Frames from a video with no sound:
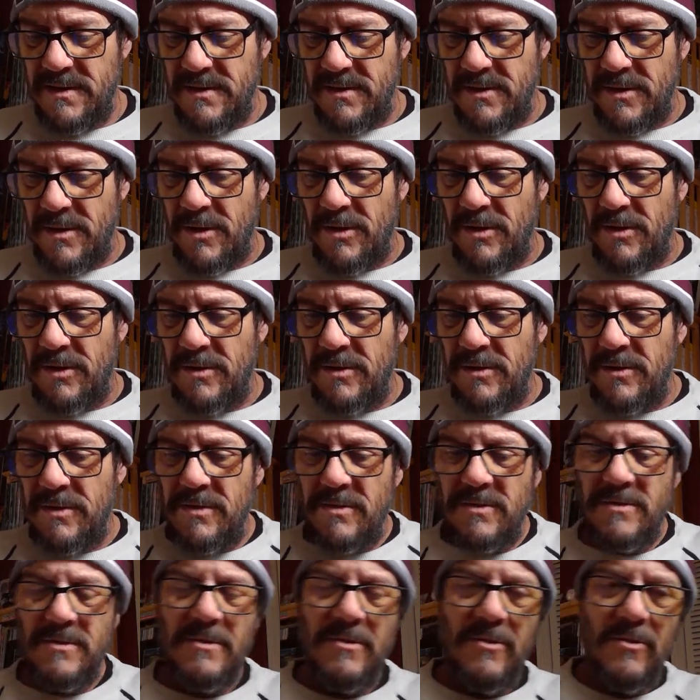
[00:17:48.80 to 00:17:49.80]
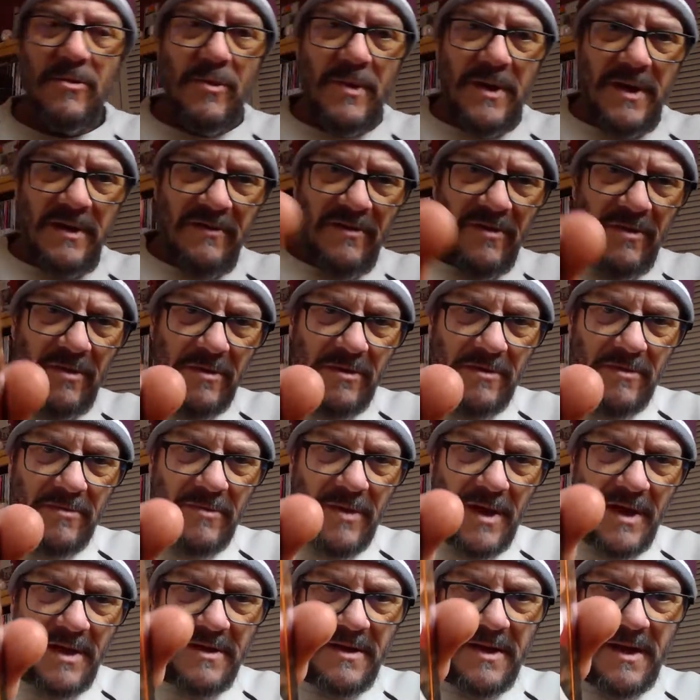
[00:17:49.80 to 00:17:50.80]
Earl Weaver,
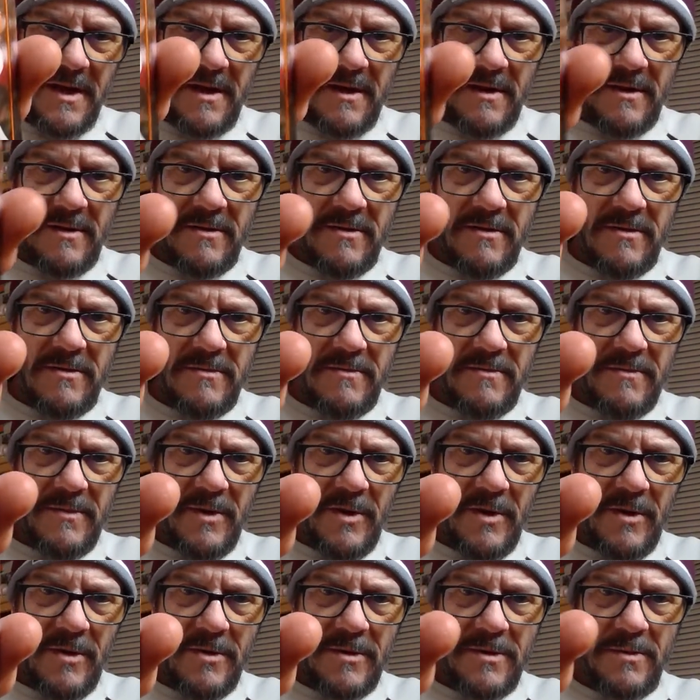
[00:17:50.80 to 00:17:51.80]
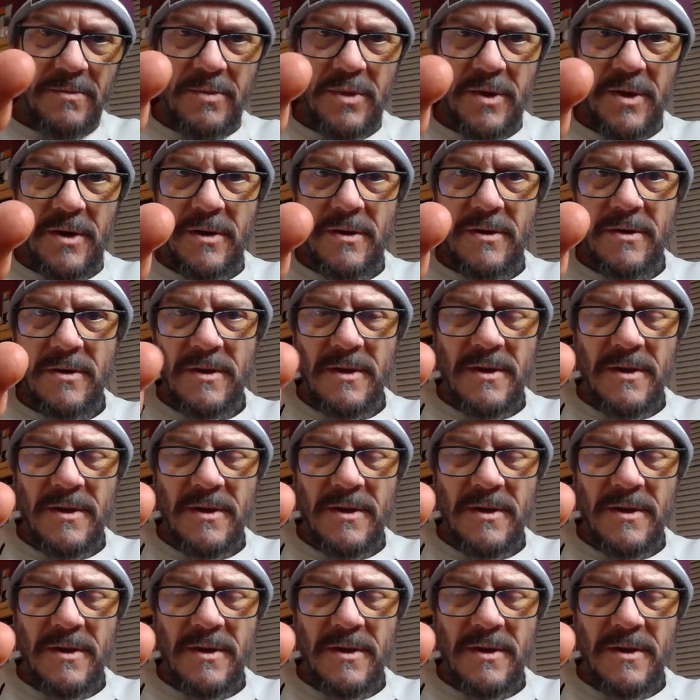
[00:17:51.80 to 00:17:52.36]
right there, Earl the Pearl.